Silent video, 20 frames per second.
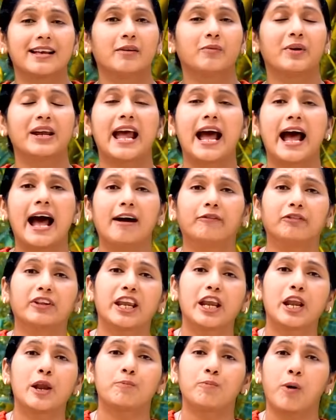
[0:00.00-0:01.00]
Then we have
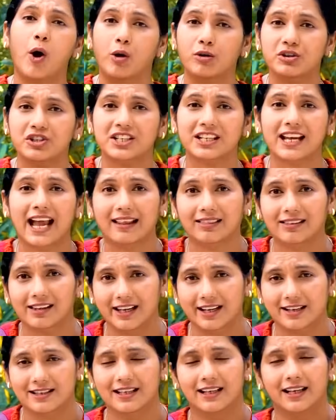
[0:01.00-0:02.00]
the
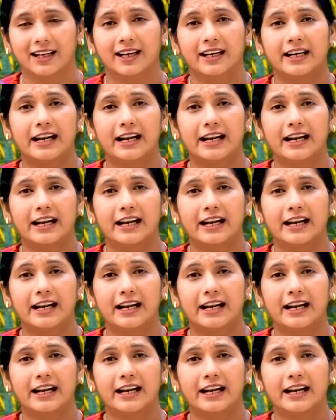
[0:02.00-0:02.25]
post-Catholics.